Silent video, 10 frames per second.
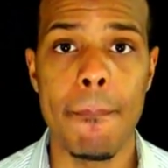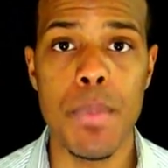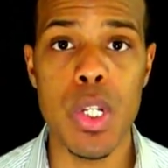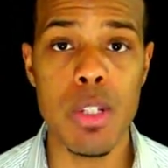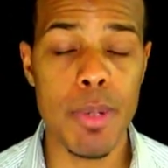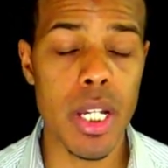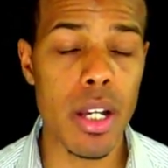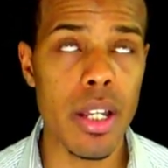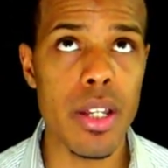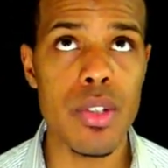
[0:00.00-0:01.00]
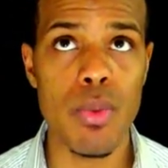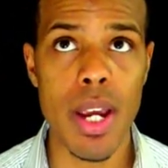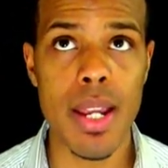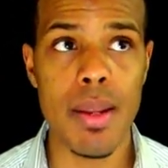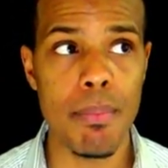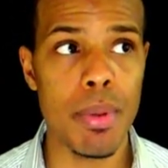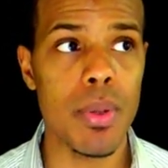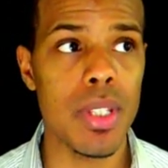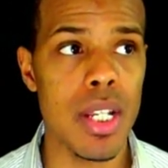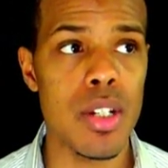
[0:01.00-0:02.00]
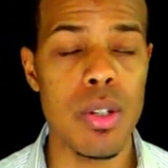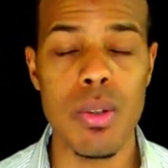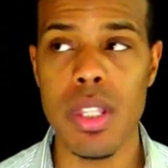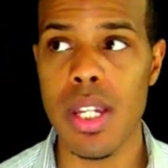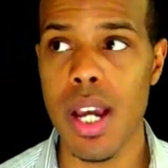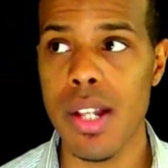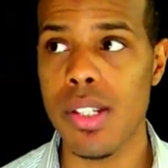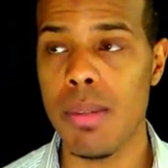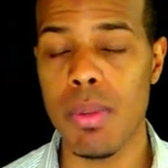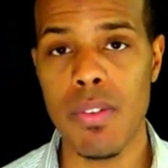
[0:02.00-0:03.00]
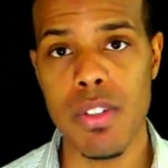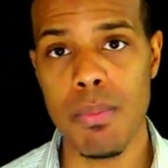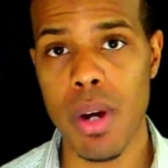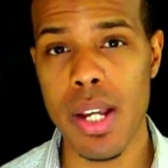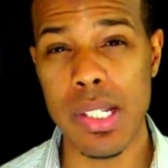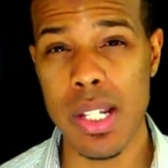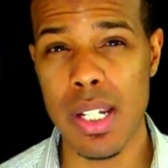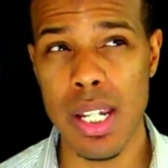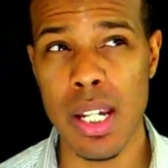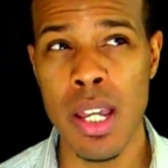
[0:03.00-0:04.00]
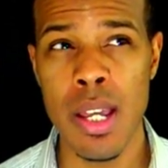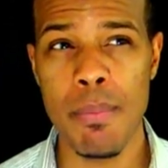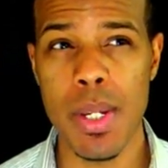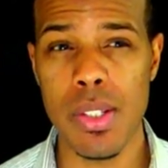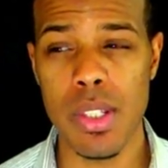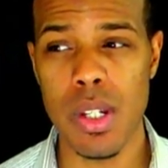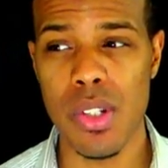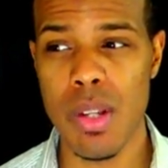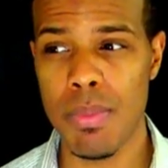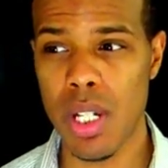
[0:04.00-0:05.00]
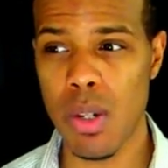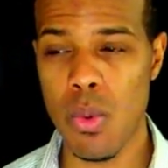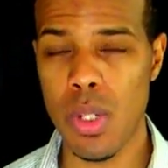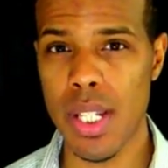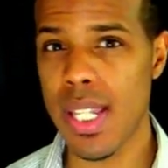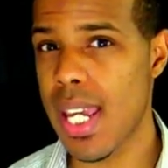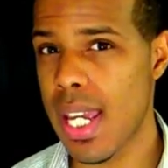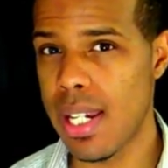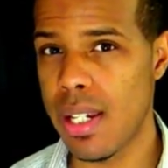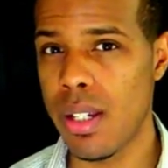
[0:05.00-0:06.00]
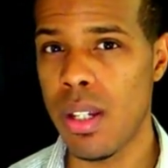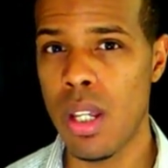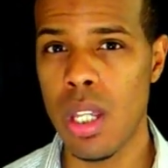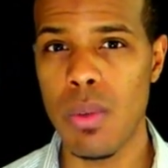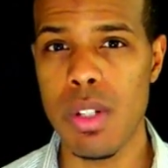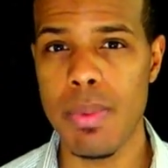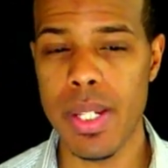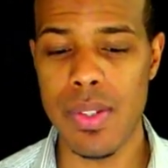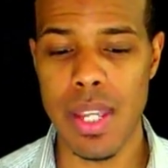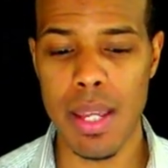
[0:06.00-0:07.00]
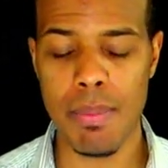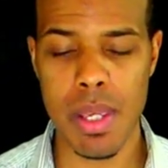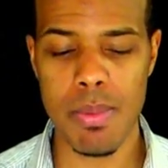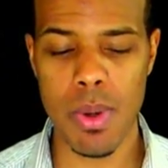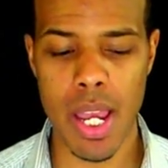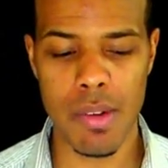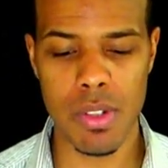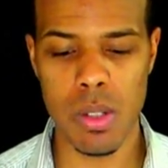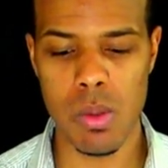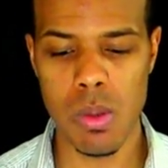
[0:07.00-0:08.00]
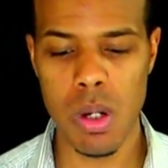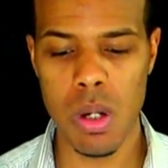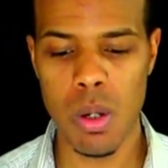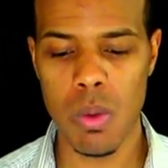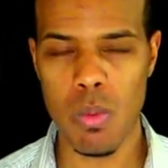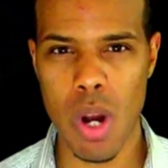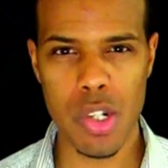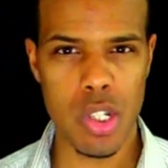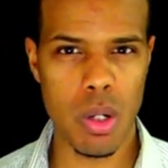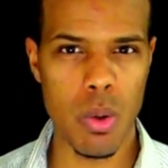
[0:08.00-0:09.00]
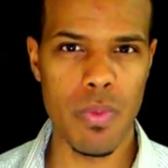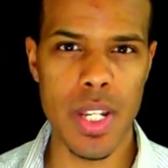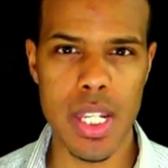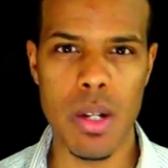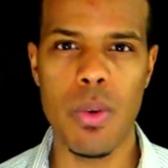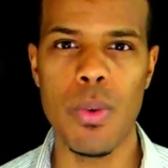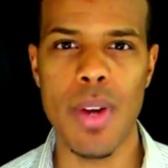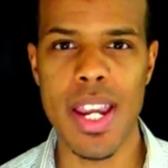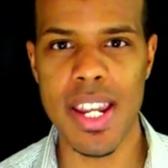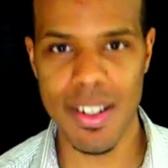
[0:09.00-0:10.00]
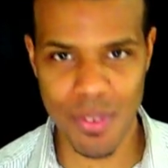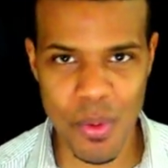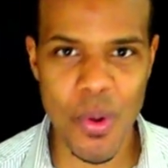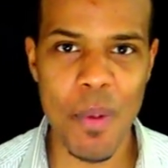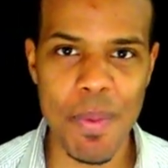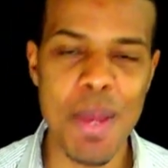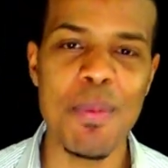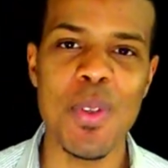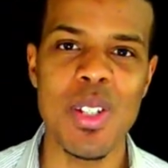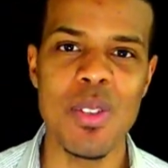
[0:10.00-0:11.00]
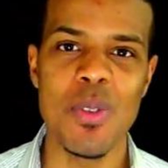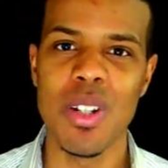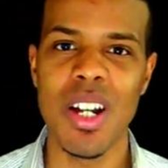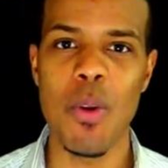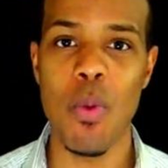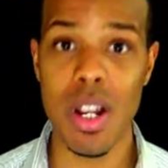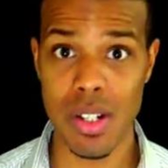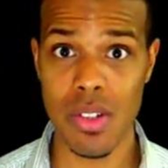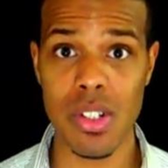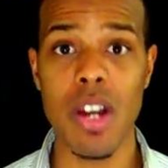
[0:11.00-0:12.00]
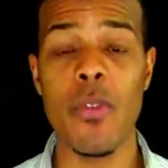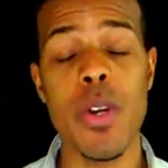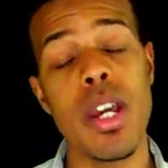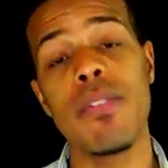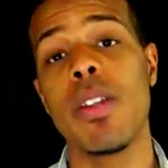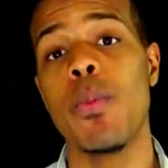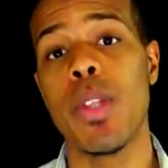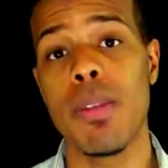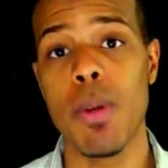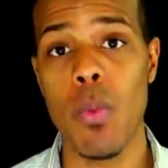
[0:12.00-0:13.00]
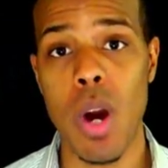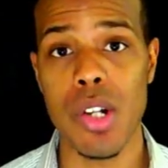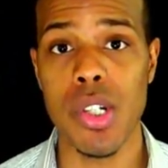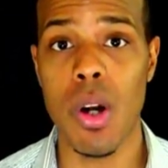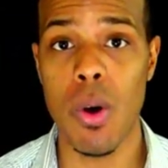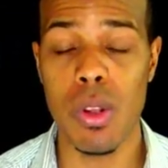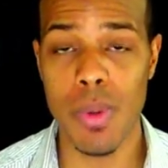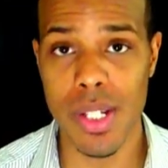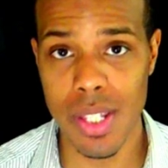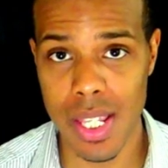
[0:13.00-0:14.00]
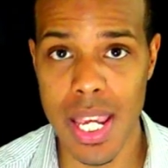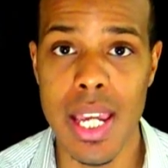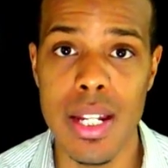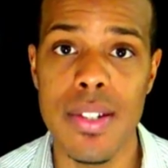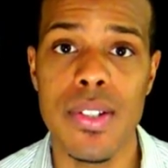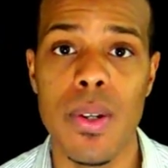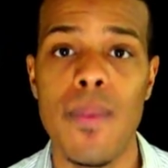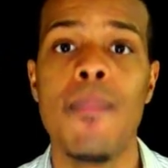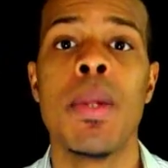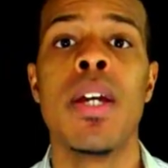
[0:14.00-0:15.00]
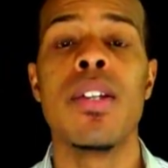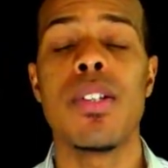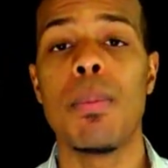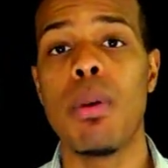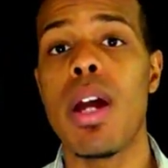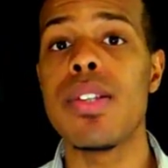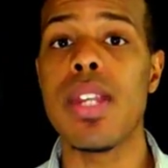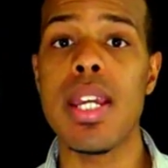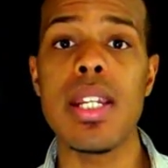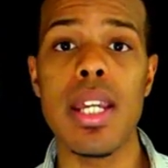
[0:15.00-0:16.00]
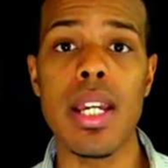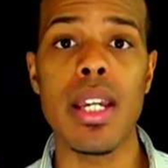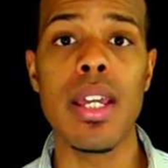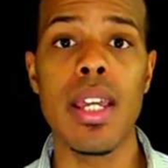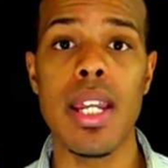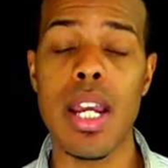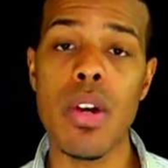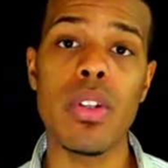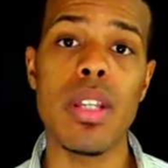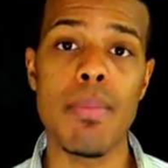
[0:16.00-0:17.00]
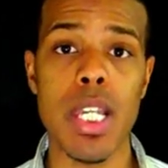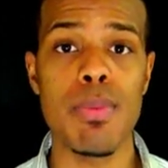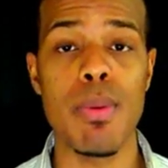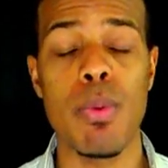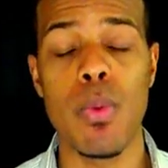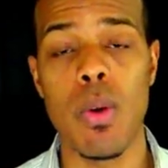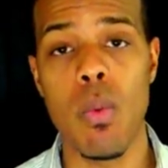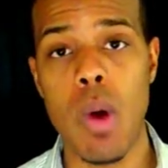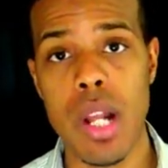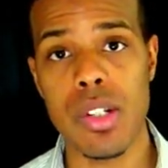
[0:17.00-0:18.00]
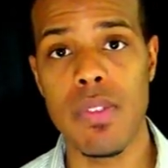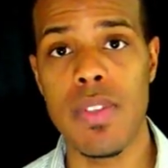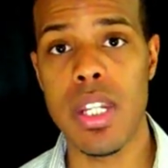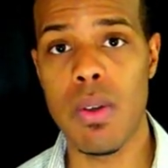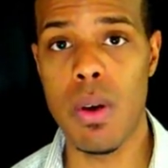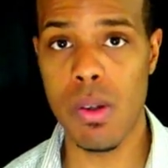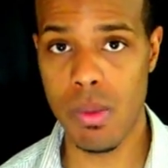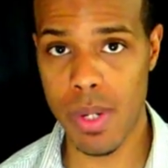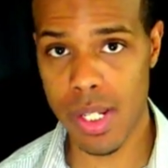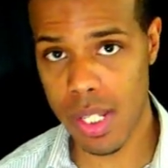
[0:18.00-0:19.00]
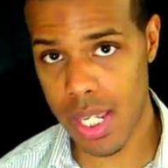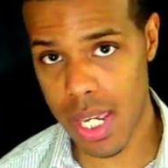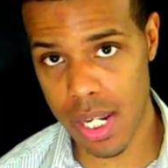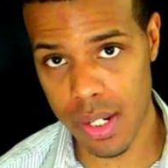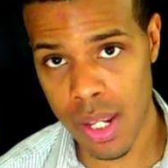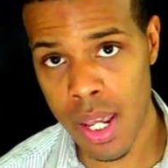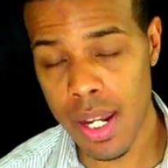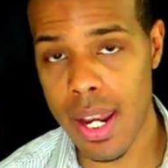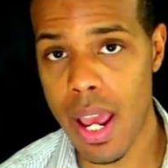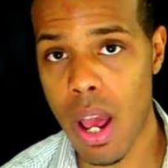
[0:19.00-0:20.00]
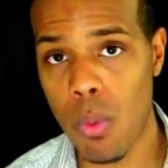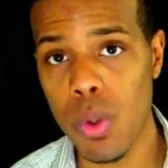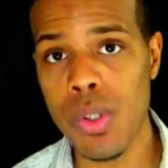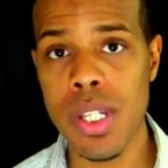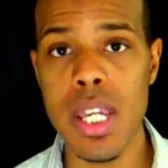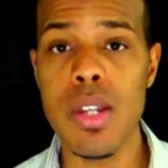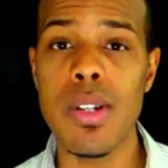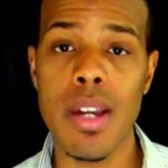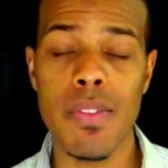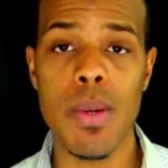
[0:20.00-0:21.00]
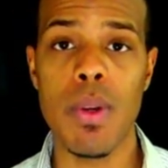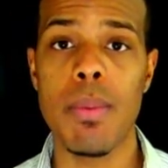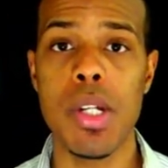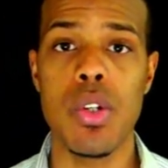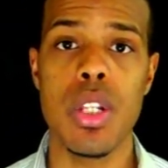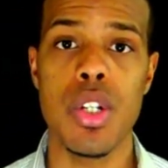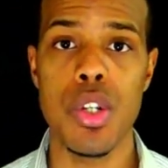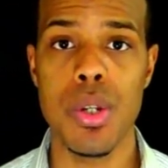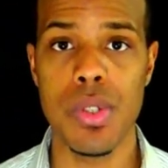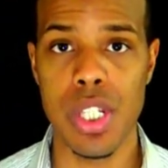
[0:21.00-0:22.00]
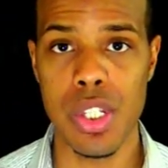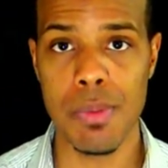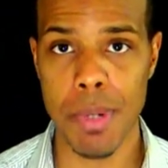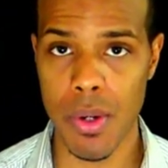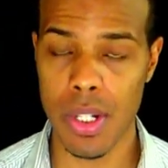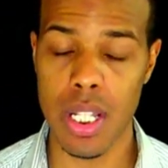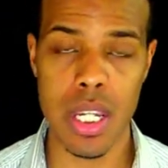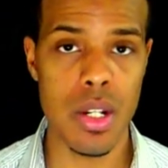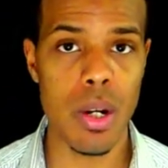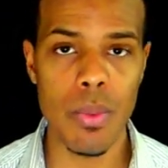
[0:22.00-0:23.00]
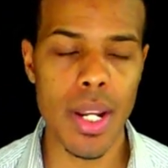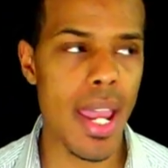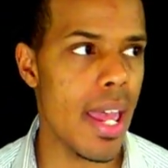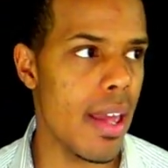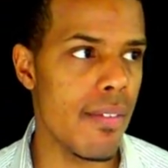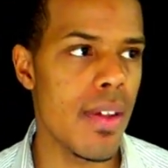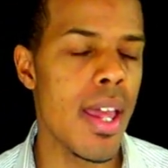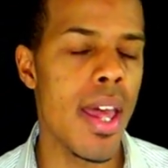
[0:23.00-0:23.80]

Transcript: just because, right, built into the concept of surprise ending means that there's something cool at the end, which means that people have to watch the whole video, right? And if we want people to watch our stuff, we definitely want them to watch it all the way to the end. So surprise ending inherently makes people want to watch the video all the way to the end. Now, I will say you definitely want to make sure that you use this sparingly. You don't want to have